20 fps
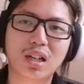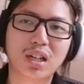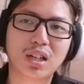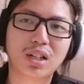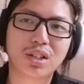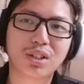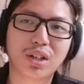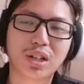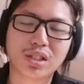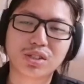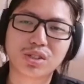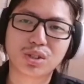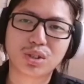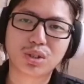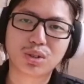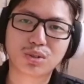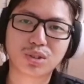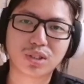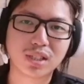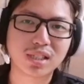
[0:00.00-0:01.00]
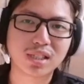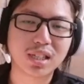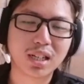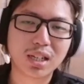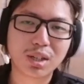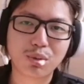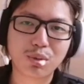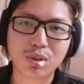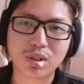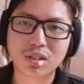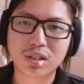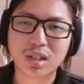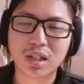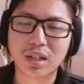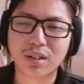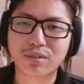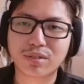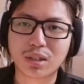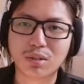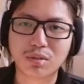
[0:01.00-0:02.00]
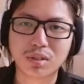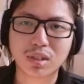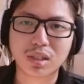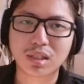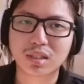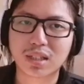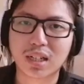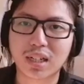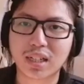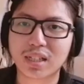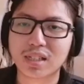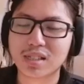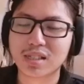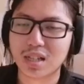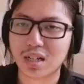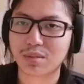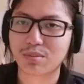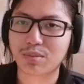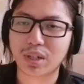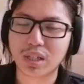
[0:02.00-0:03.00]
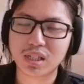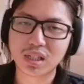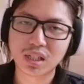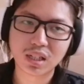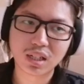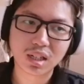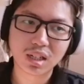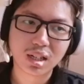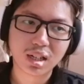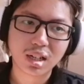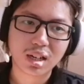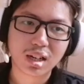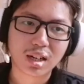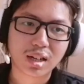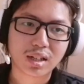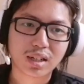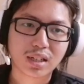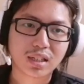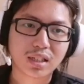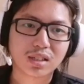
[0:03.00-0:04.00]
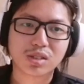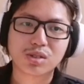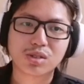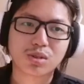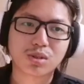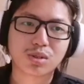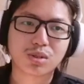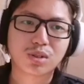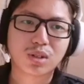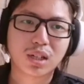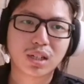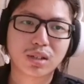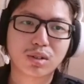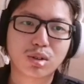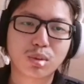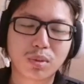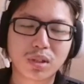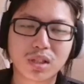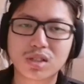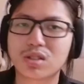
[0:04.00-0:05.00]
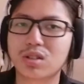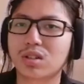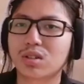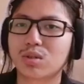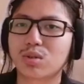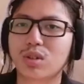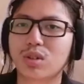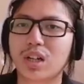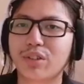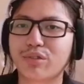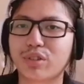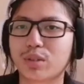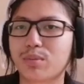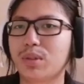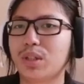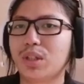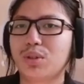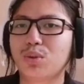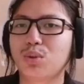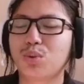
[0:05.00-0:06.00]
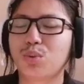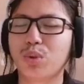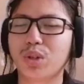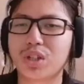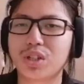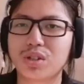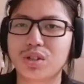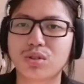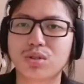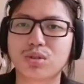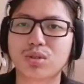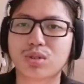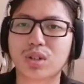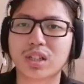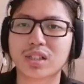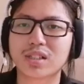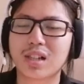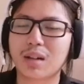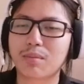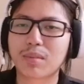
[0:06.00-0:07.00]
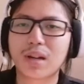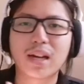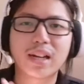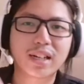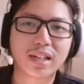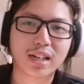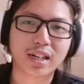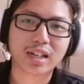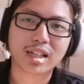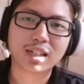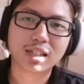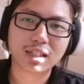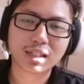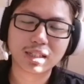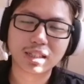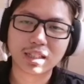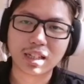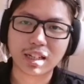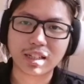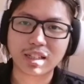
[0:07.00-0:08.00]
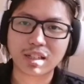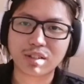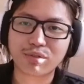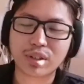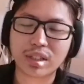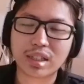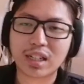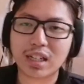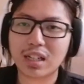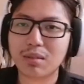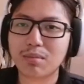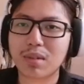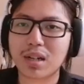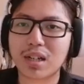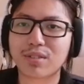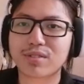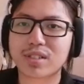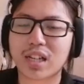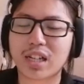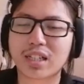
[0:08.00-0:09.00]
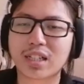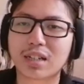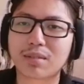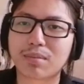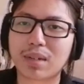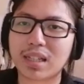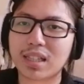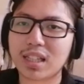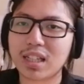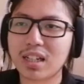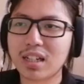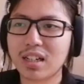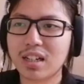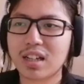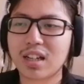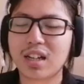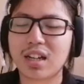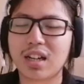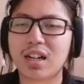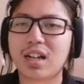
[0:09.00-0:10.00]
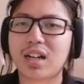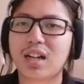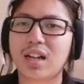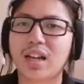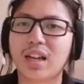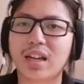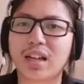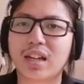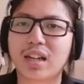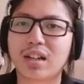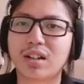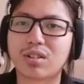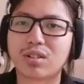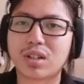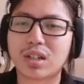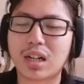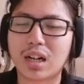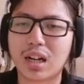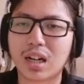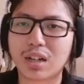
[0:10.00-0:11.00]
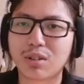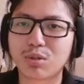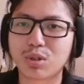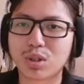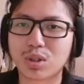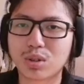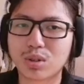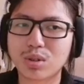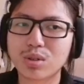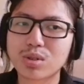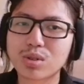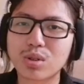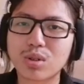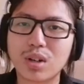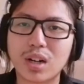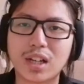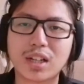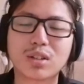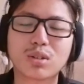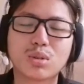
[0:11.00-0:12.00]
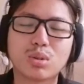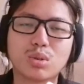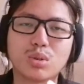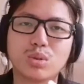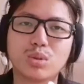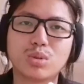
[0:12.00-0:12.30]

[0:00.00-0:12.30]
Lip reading: as you know recently we will have our Raya celebration. So I hope it's not too late for me to wish you Selamat Hari Raya Aidilfitri, maaf zahir dan batin. And I would also like to